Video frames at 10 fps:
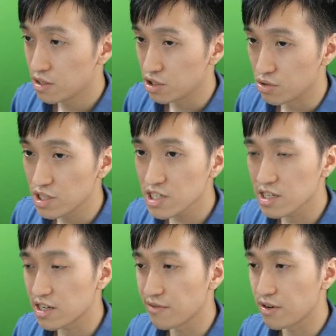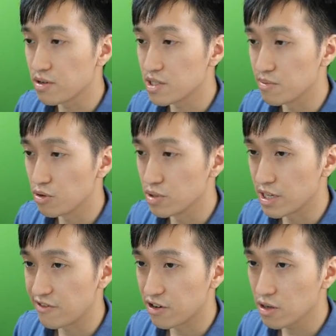So this is like a very simple
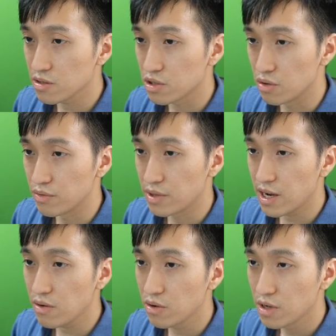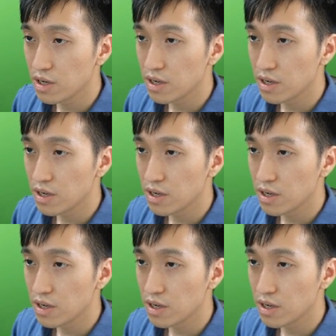safeguard. So now